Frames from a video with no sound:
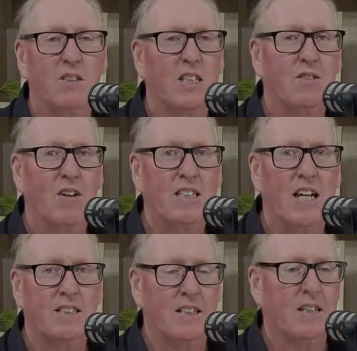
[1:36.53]
She's
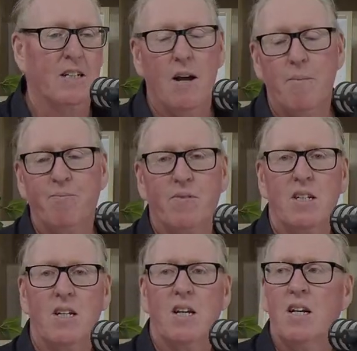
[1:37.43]
fantastic.
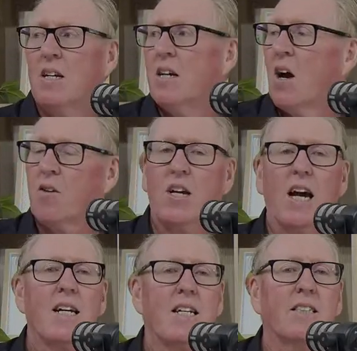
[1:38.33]

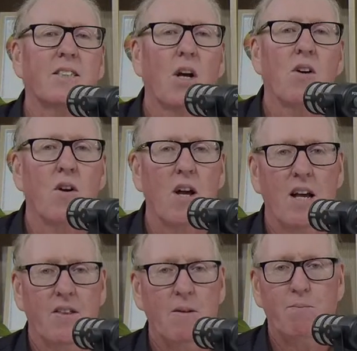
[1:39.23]
Okay, so
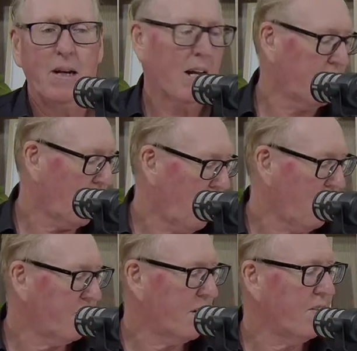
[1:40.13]
that plug
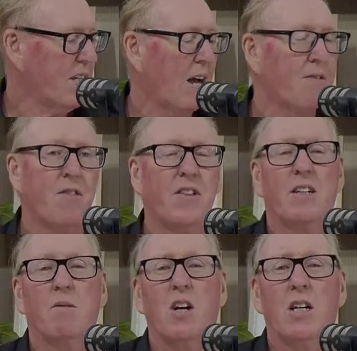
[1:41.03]
over. The other
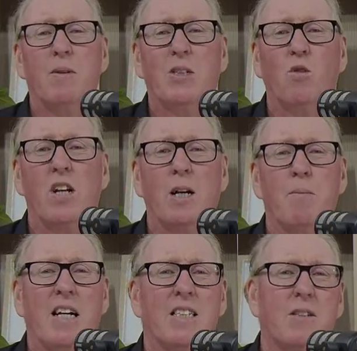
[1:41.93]
thing I'm going to be talking
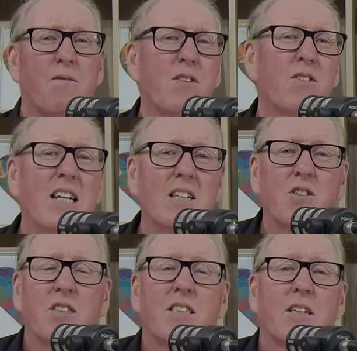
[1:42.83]
about is a very
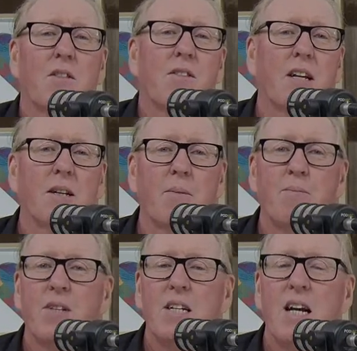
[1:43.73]
interesting
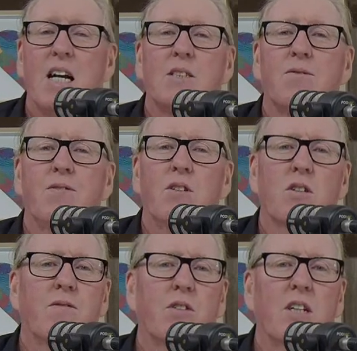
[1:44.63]
thing. It's
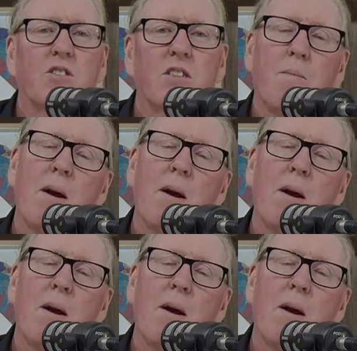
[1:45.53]
very, very interesting.